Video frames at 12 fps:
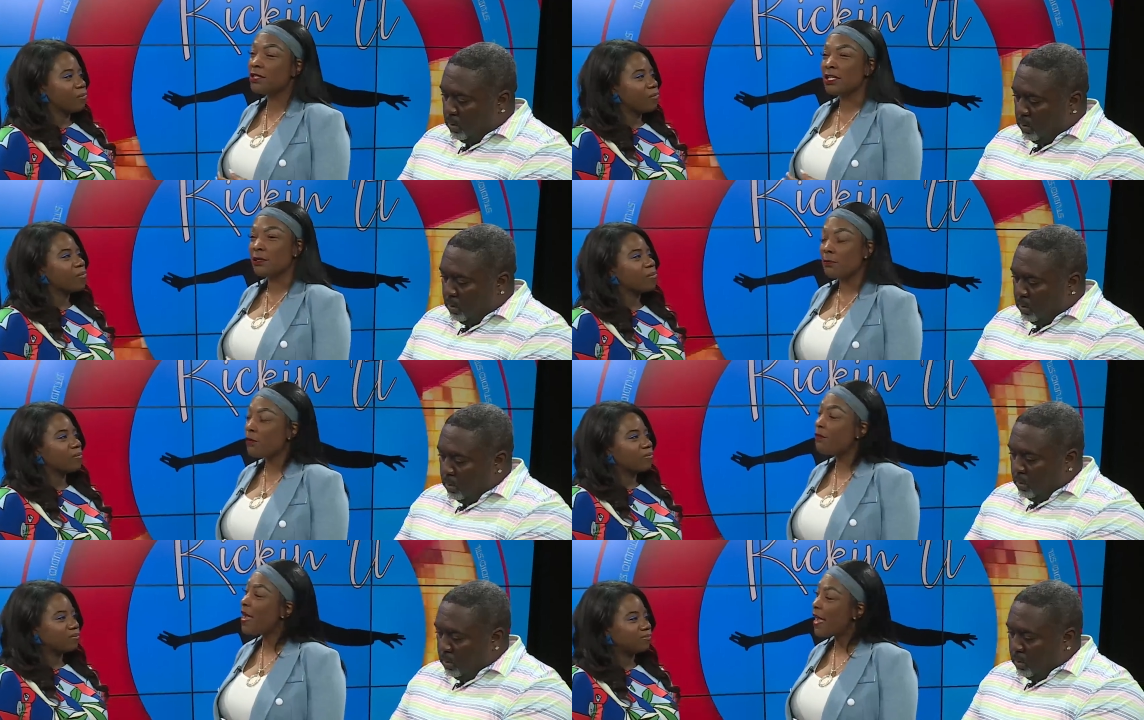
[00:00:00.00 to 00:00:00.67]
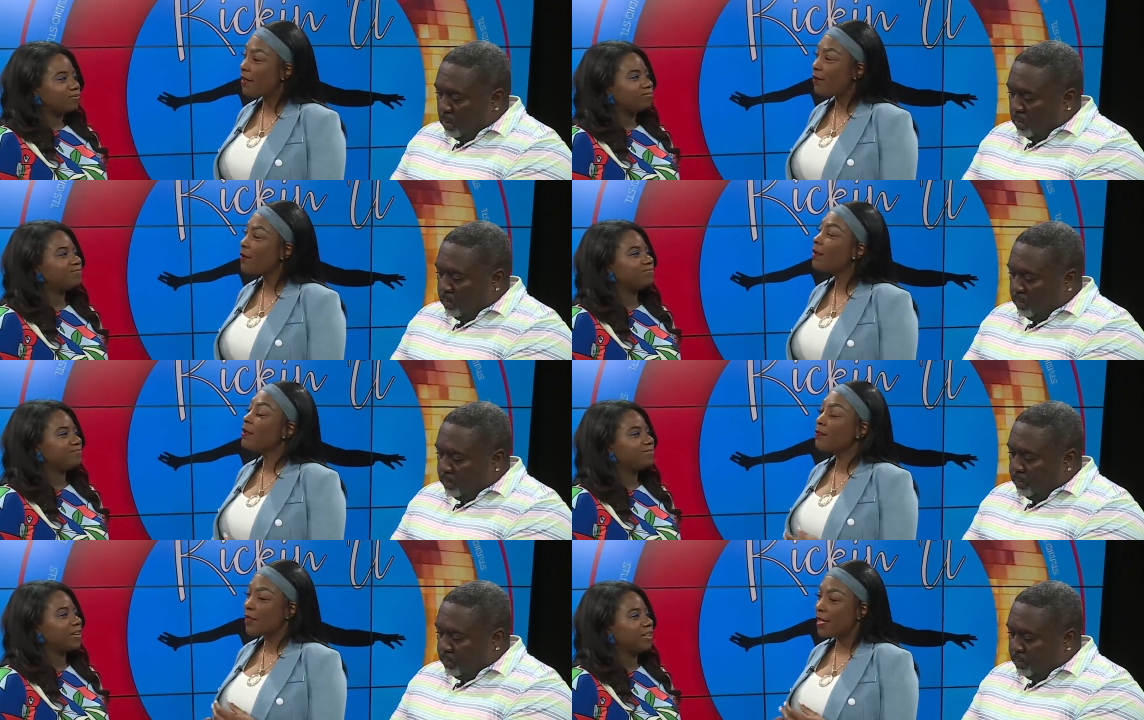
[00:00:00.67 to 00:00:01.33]
Speaker 1: just a provider.
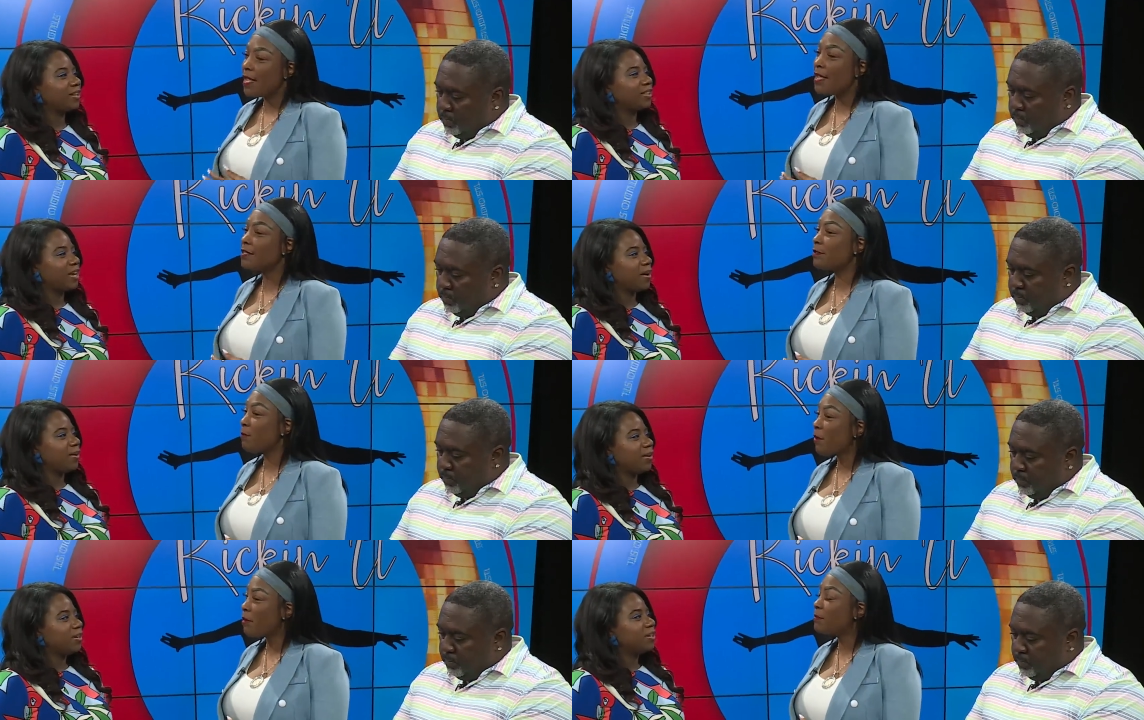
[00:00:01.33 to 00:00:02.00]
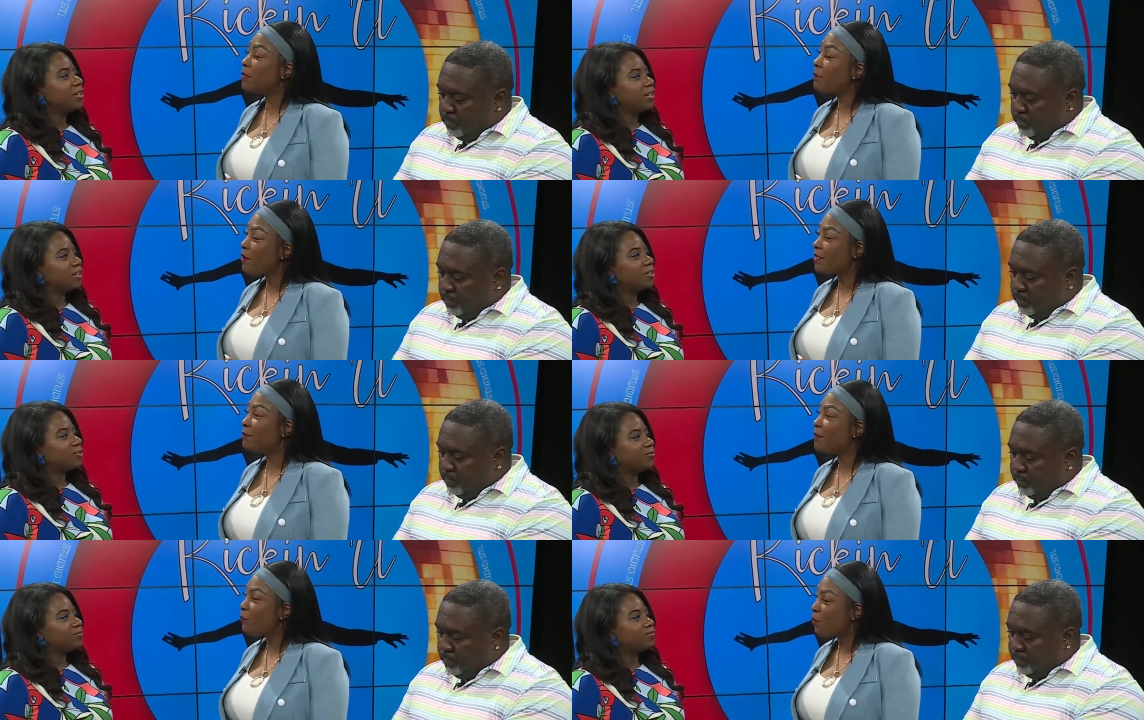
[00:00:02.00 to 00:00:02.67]
Mm. That he is a he was a
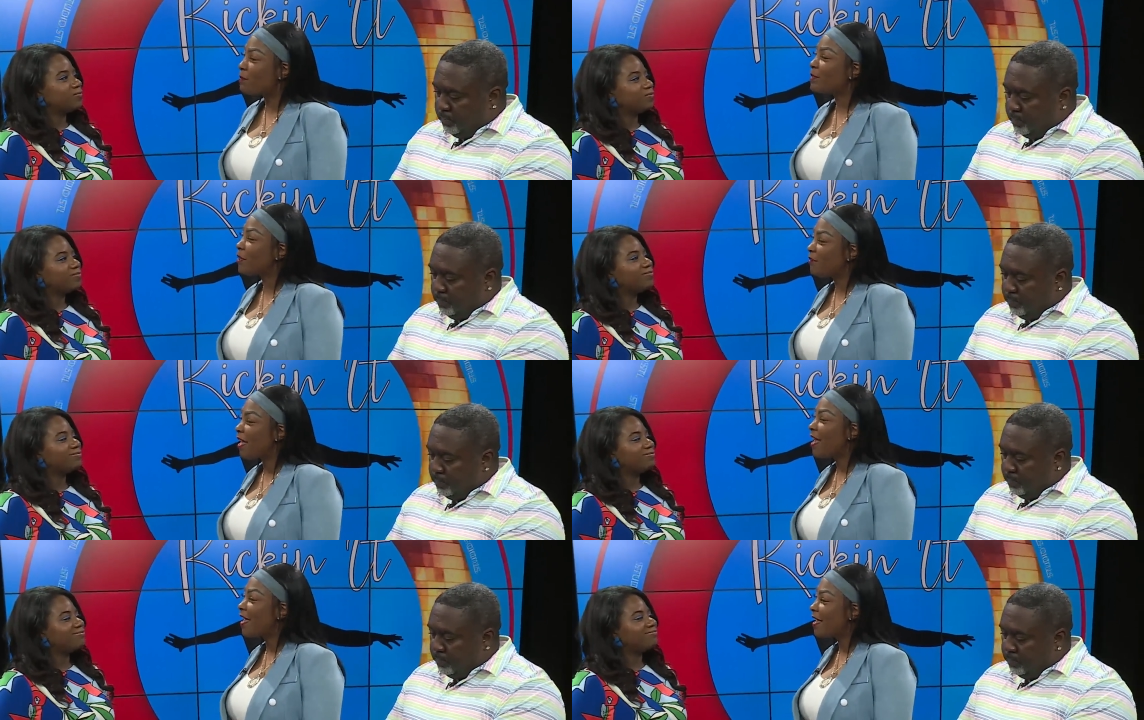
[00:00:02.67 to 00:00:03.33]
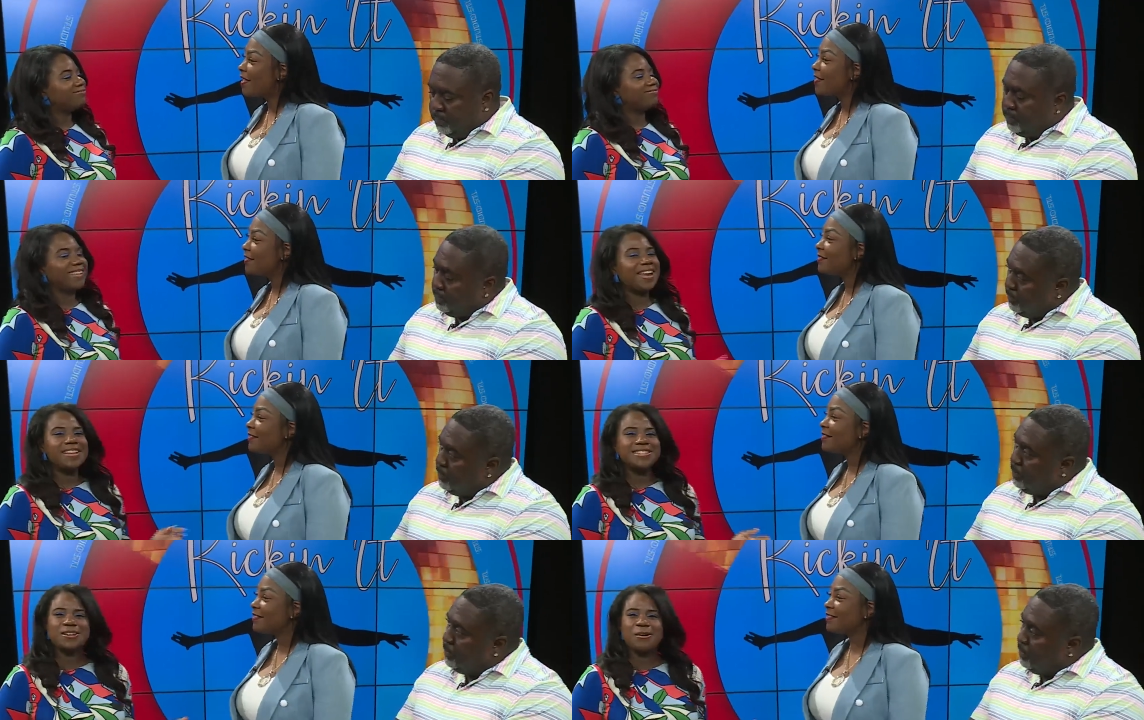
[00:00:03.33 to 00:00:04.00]
person before he was their dad. Mm.
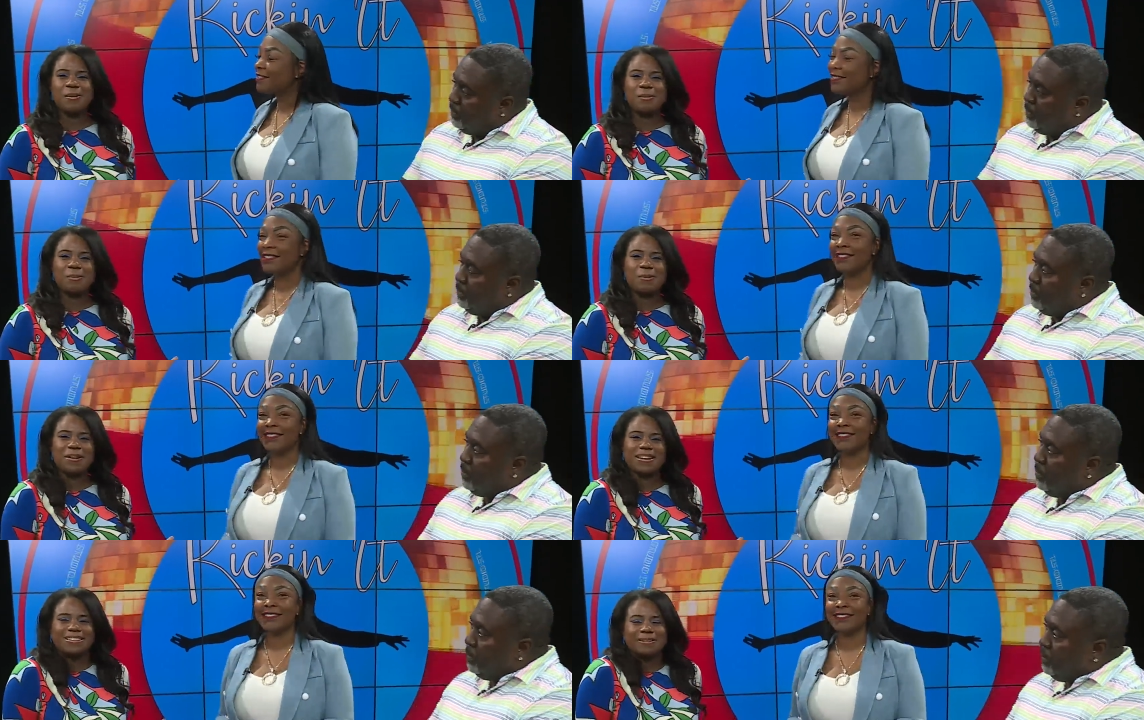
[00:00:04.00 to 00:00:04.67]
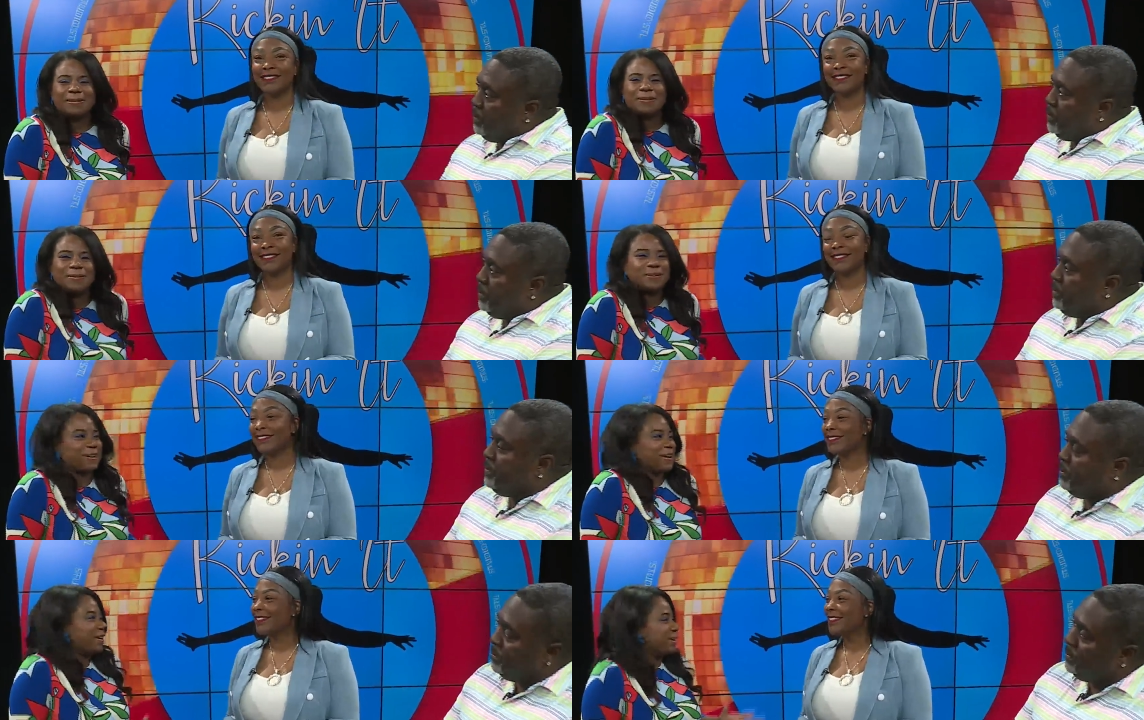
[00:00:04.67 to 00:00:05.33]
Speaker 2: That is so important.
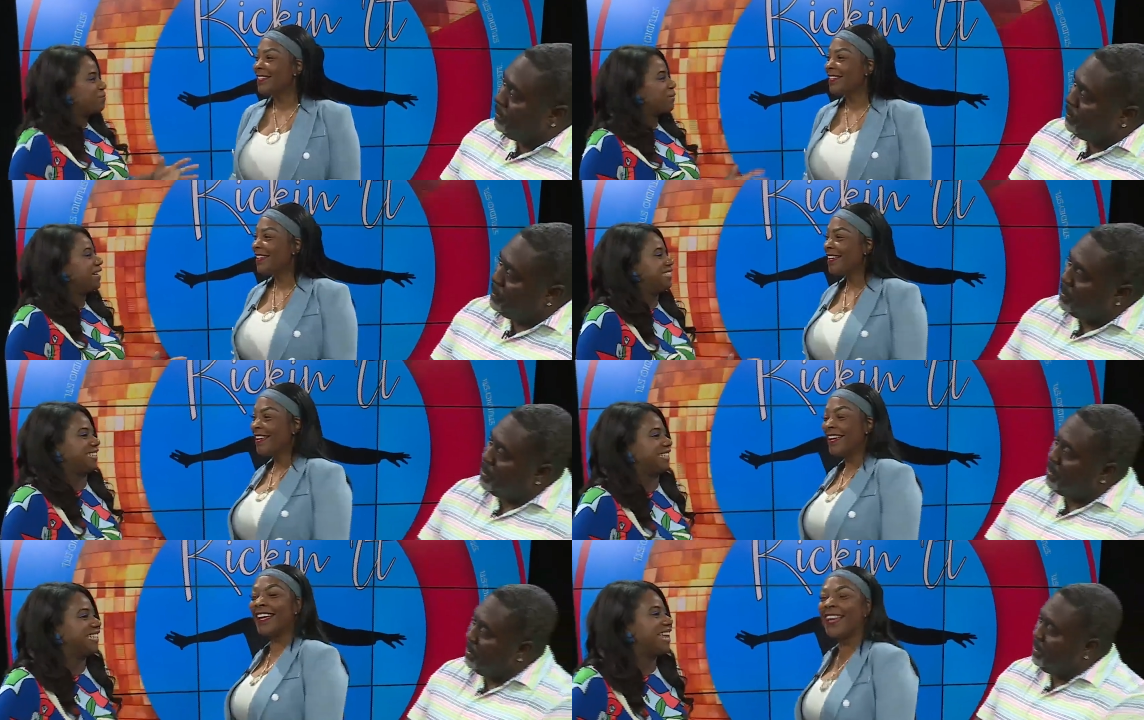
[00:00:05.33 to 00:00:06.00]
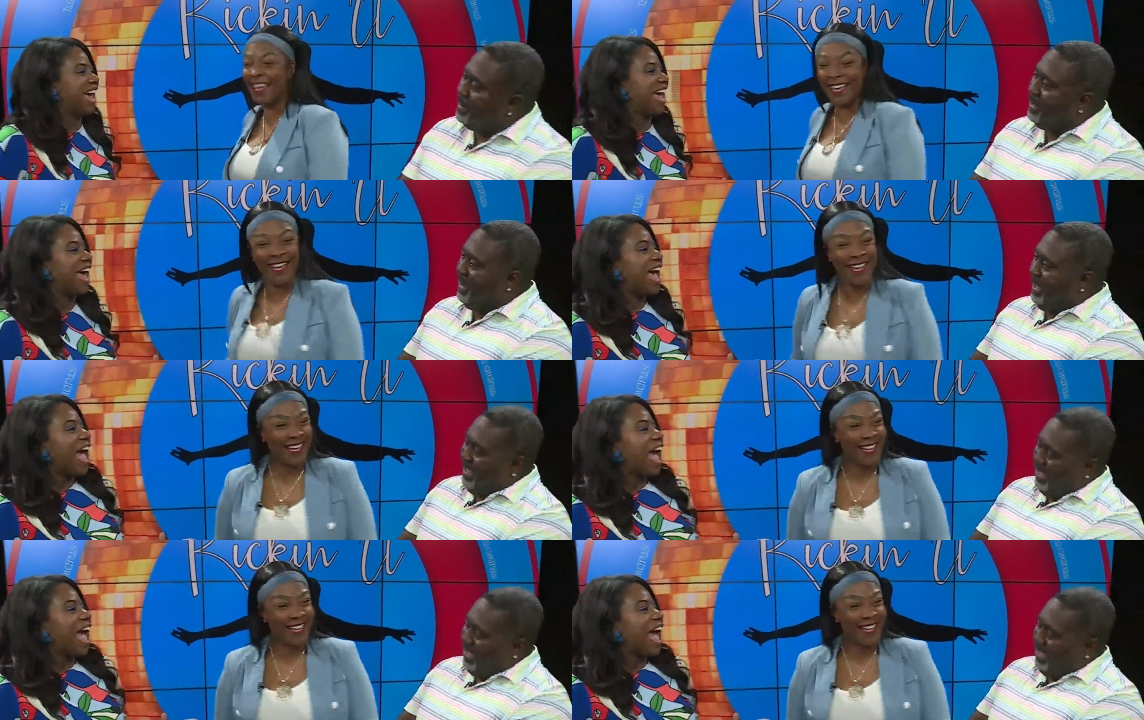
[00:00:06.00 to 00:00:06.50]
Ooh, girl, you preaching today.